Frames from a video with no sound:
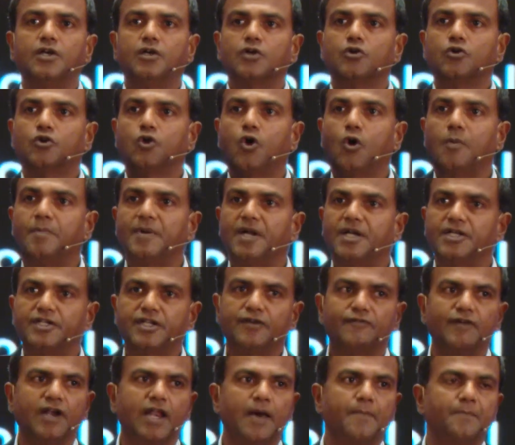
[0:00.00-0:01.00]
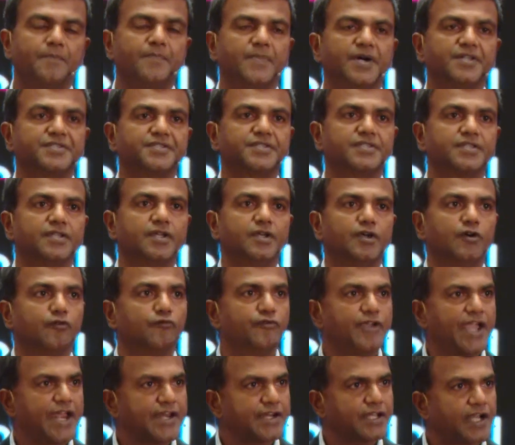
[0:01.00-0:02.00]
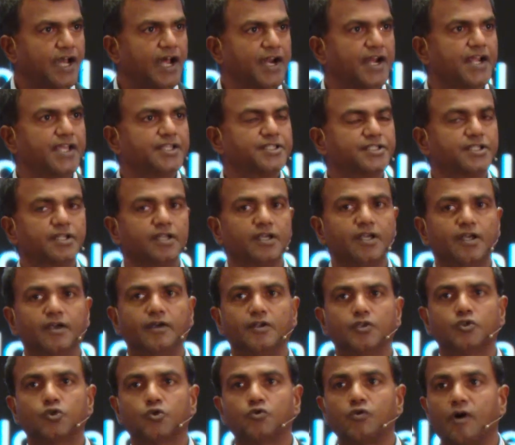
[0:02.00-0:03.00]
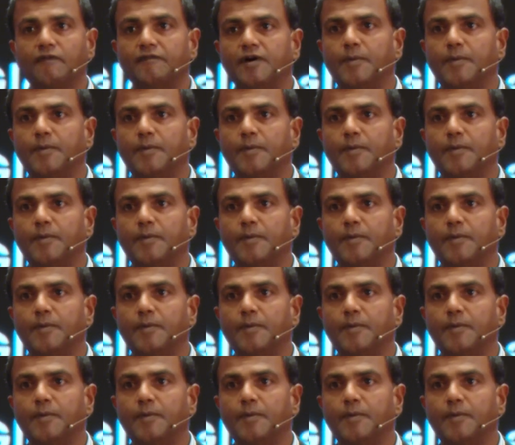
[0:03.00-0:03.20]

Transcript: global developments, we encourage through our